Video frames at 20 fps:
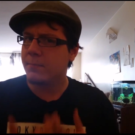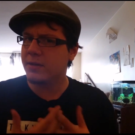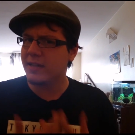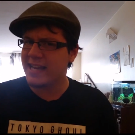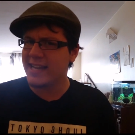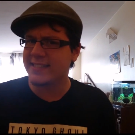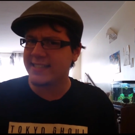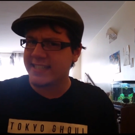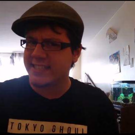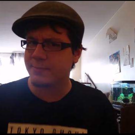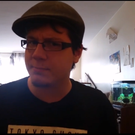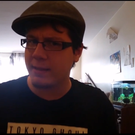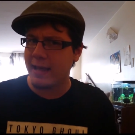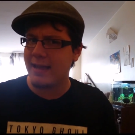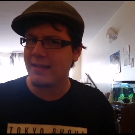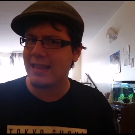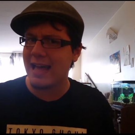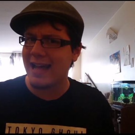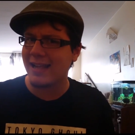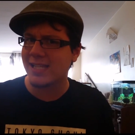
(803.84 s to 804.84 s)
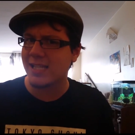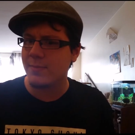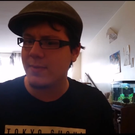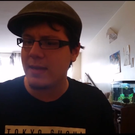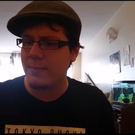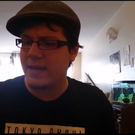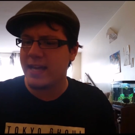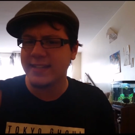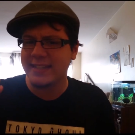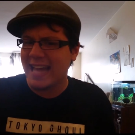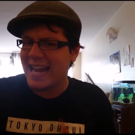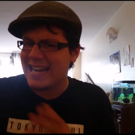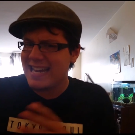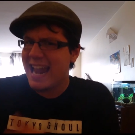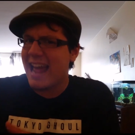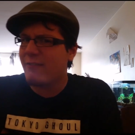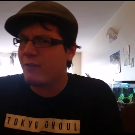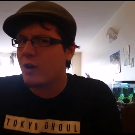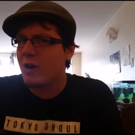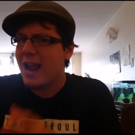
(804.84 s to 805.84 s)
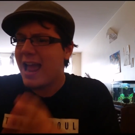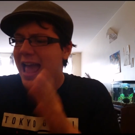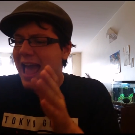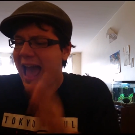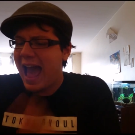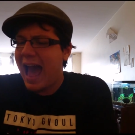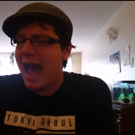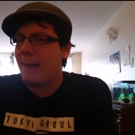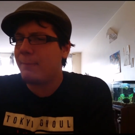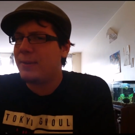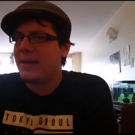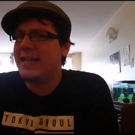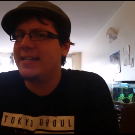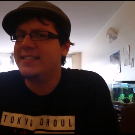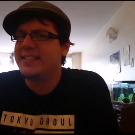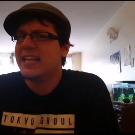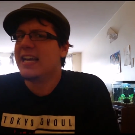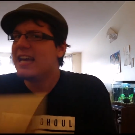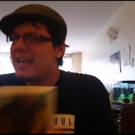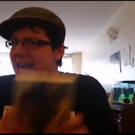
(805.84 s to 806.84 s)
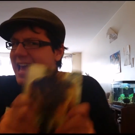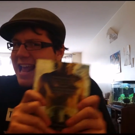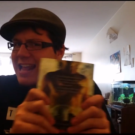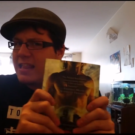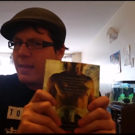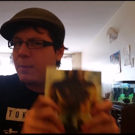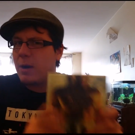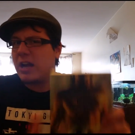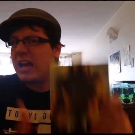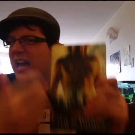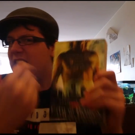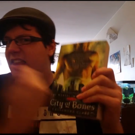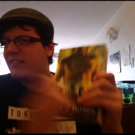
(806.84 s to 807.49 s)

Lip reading: Please explain that to me, because that never happens in the book.